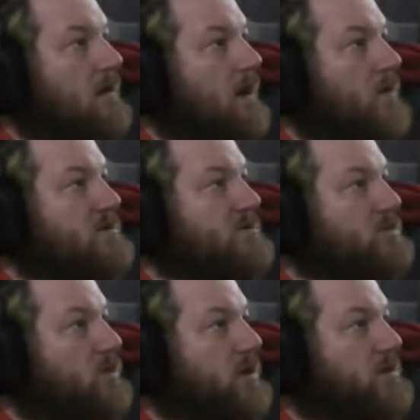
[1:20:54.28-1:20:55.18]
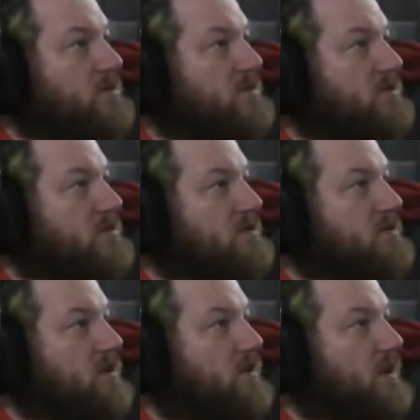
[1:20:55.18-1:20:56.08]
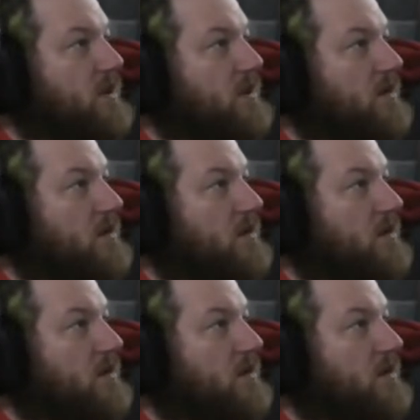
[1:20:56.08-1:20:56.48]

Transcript: I wish Twitch streaming